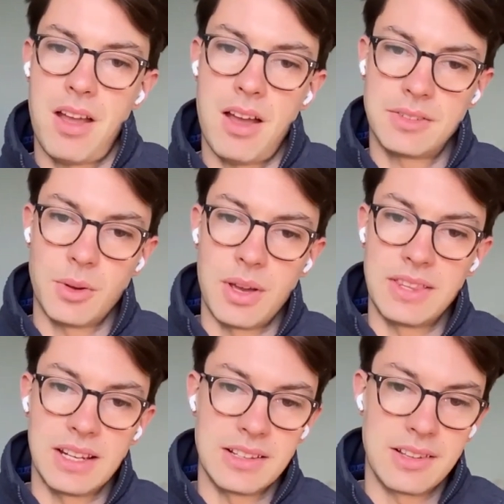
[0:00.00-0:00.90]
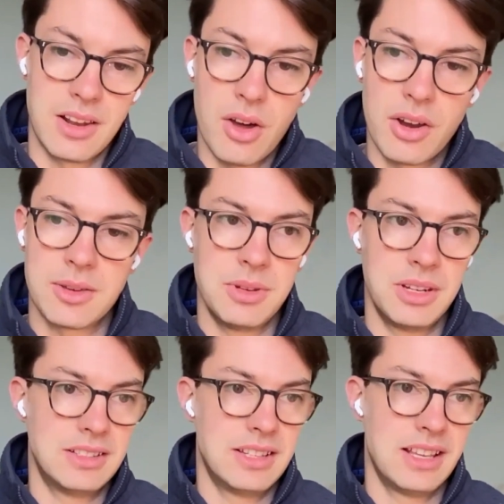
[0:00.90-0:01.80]
So I think there's a lot of
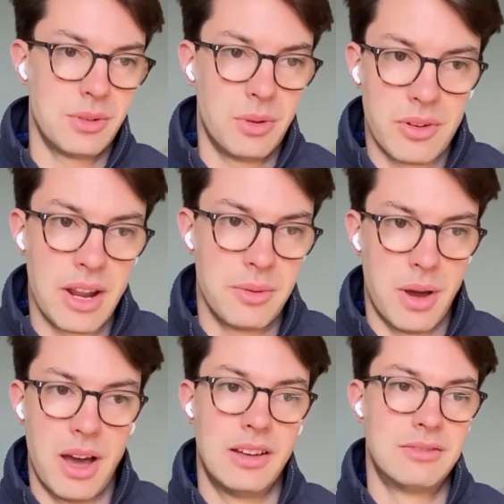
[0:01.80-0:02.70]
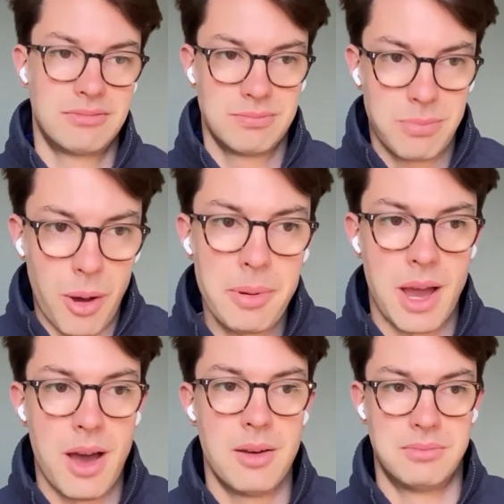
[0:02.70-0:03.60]
communities all around the world popping
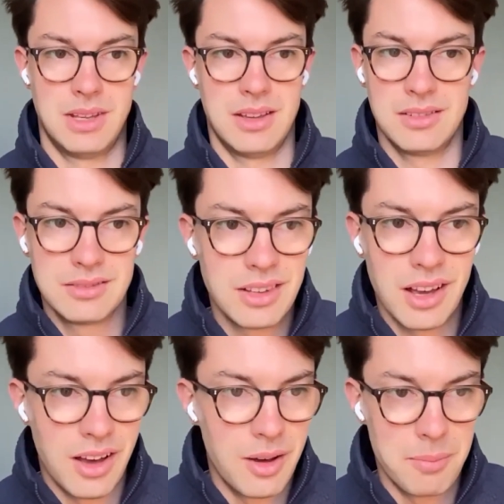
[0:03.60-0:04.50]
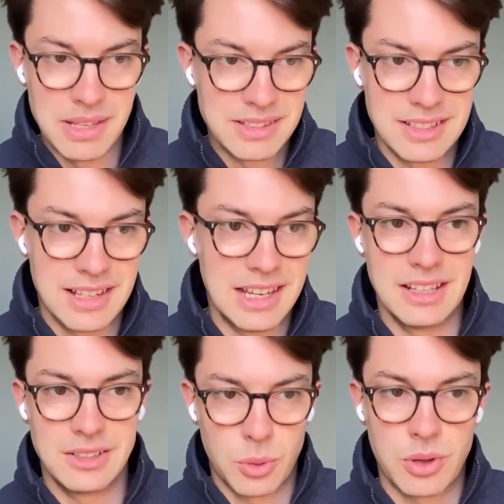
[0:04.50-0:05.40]
up that are business
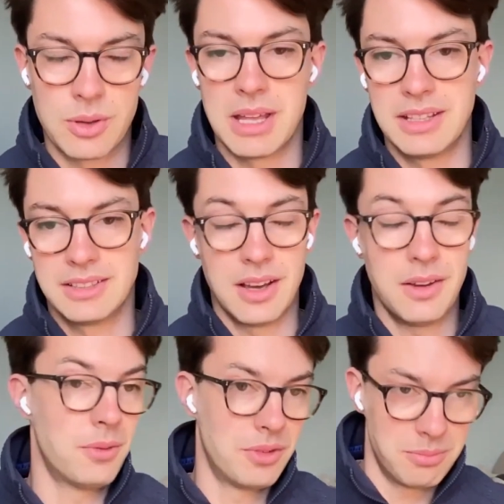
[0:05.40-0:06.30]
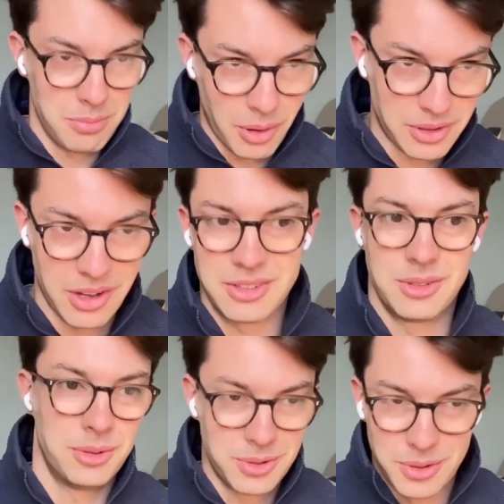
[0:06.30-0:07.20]
leaders talking about this stuff, podcasts,
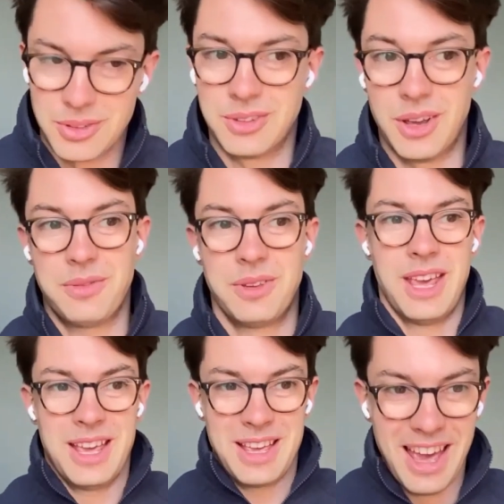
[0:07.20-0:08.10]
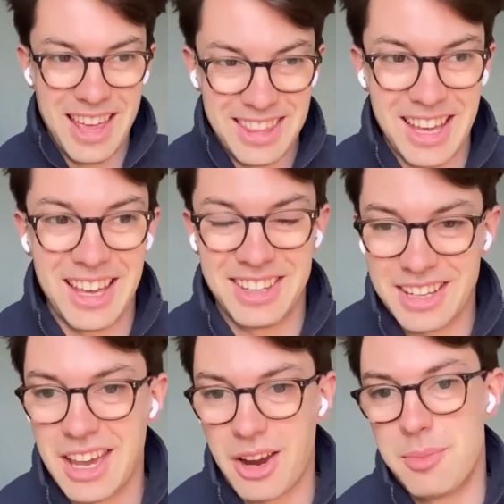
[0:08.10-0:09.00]
all sorts of stuff that
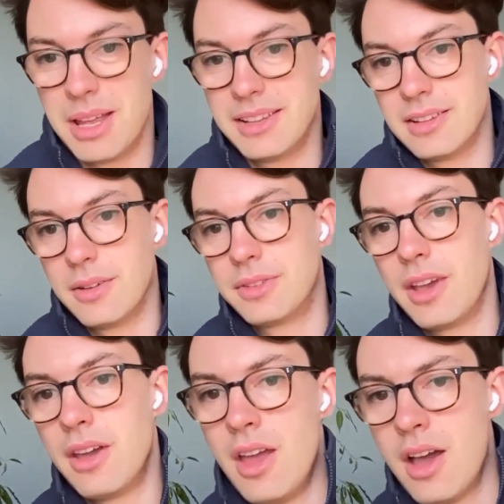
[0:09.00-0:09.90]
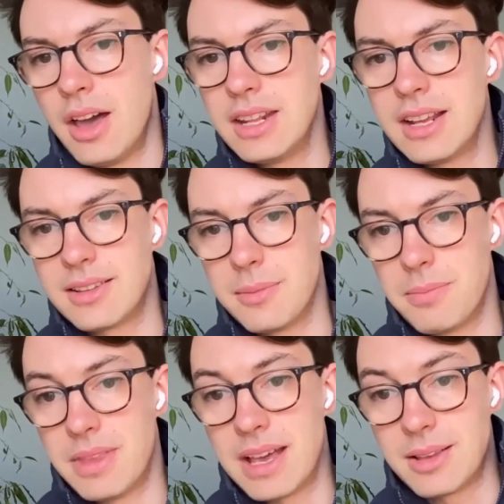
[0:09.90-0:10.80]
care about this stuff. So I think
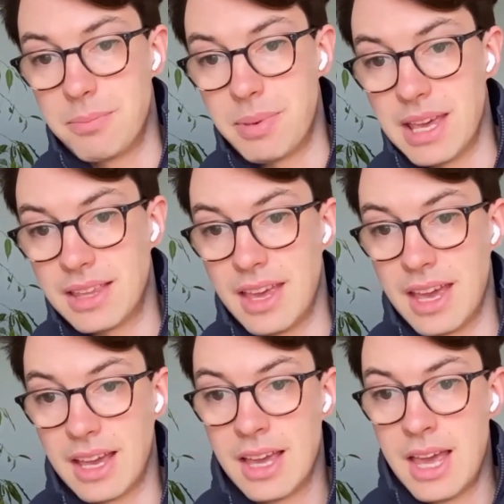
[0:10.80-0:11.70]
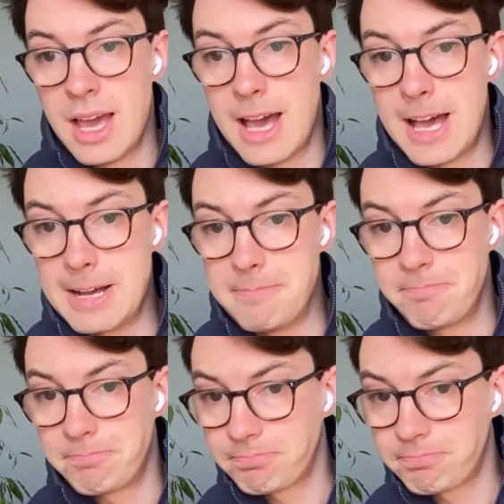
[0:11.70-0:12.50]
that's a big thing. I